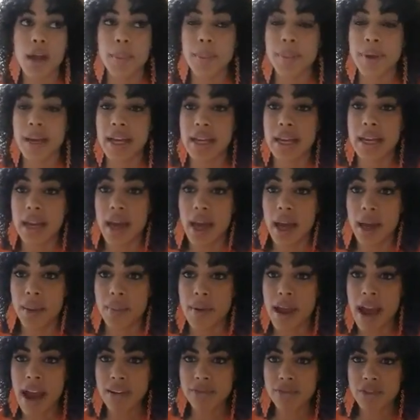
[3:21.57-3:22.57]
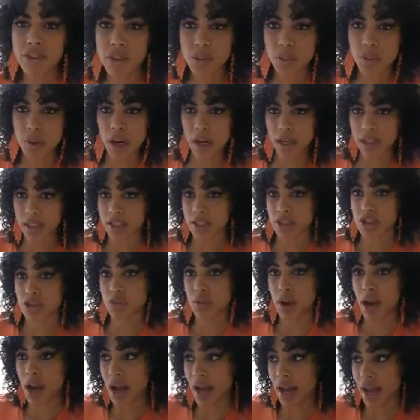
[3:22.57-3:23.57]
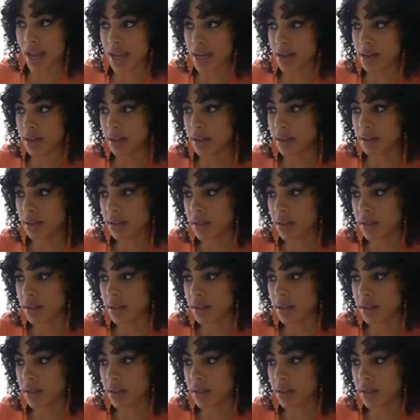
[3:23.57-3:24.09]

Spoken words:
But after the product dried,